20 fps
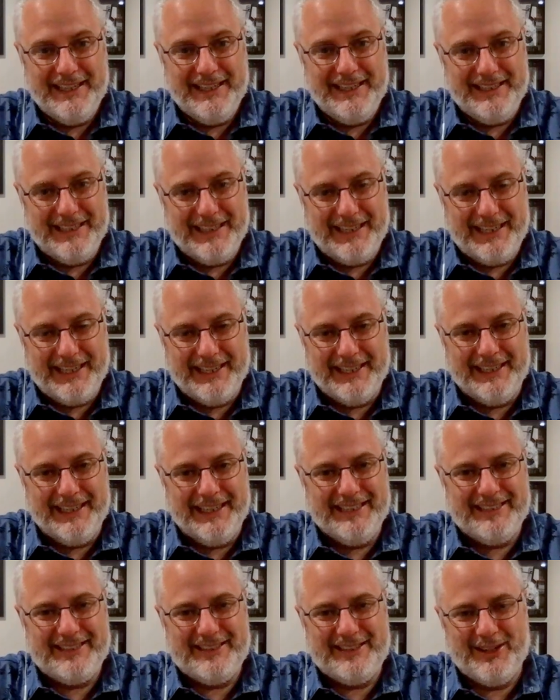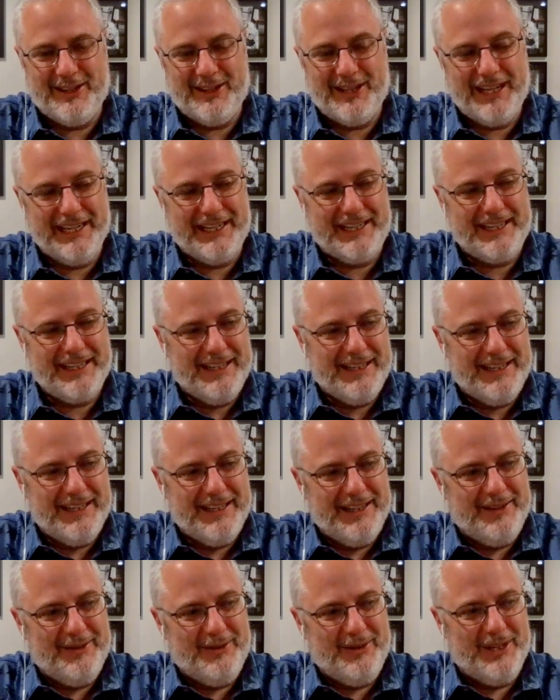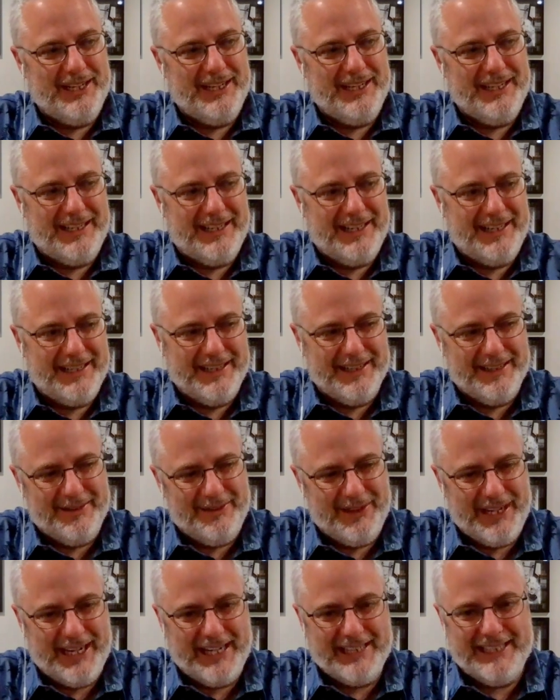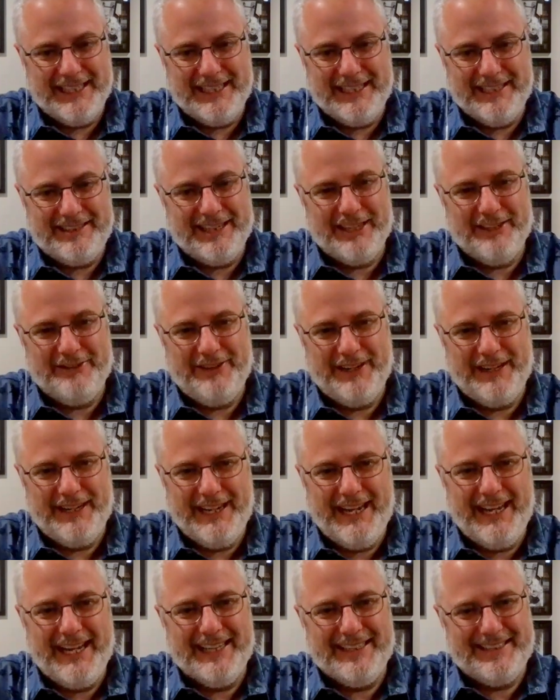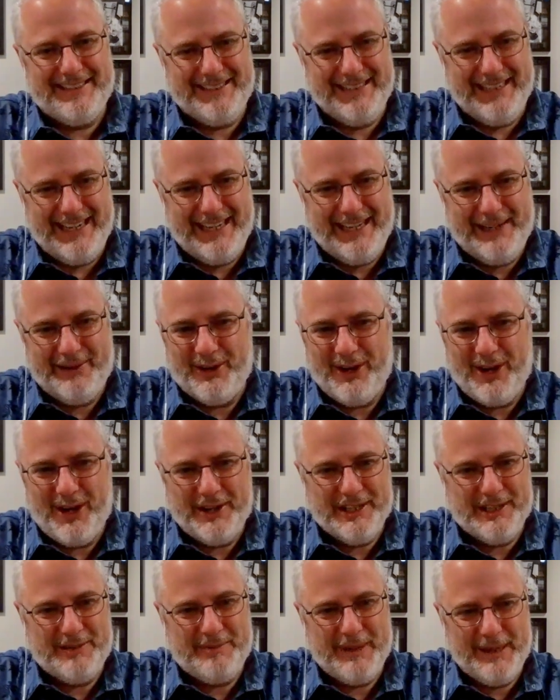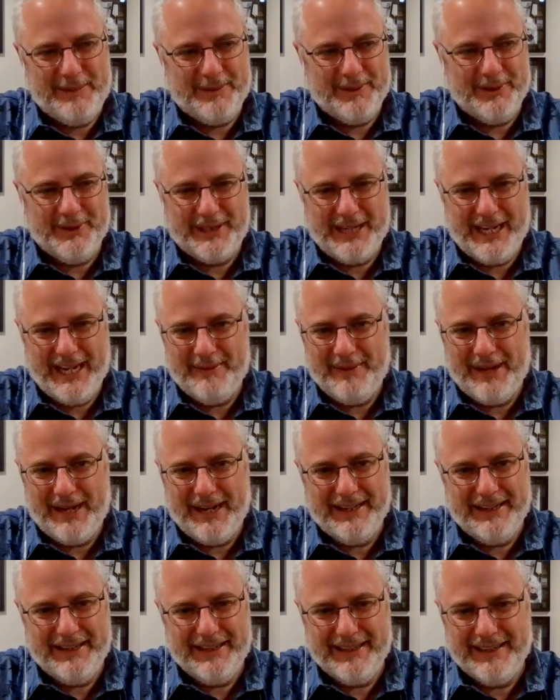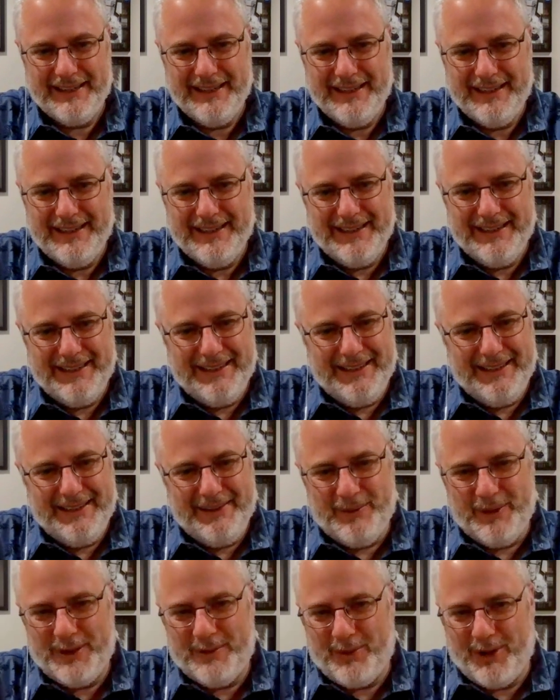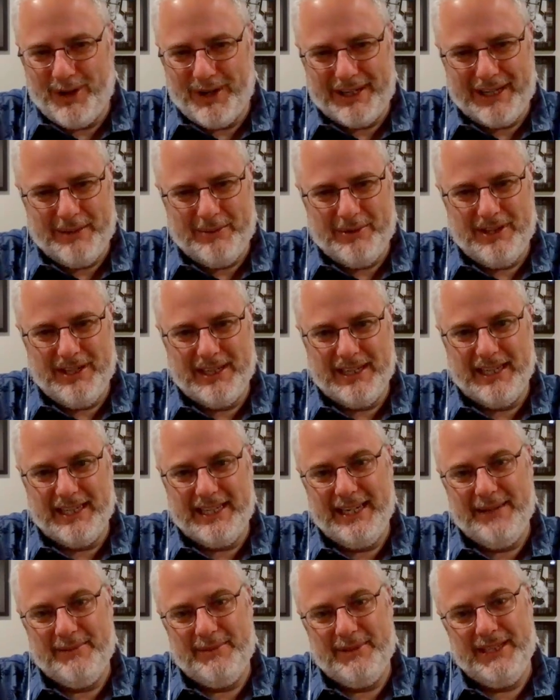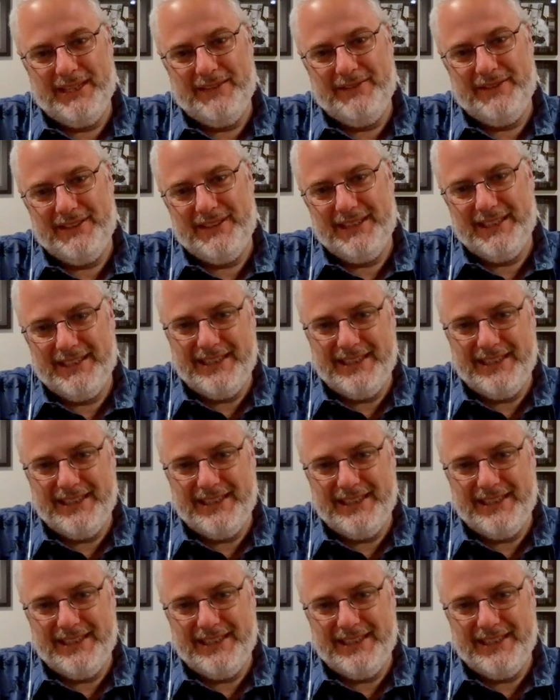Yeah. And so like when when I did the cellophane S, there were all these people who came out of the woodwork and were like, I can't believe you did